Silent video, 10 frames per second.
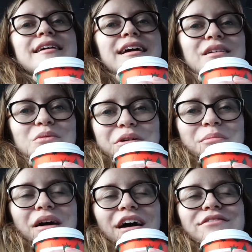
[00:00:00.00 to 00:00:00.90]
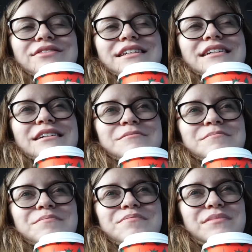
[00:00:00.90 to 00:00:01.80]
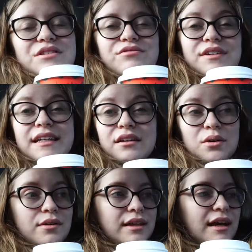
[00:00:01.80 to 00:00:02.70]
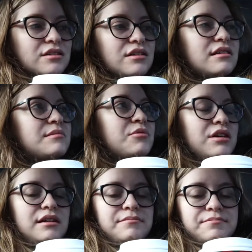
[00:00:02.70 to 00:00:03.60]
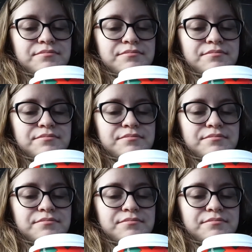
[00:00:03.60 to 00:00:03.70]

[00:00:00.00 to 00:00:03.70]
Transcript: Got a warm coffee. It's really cold actually this morning.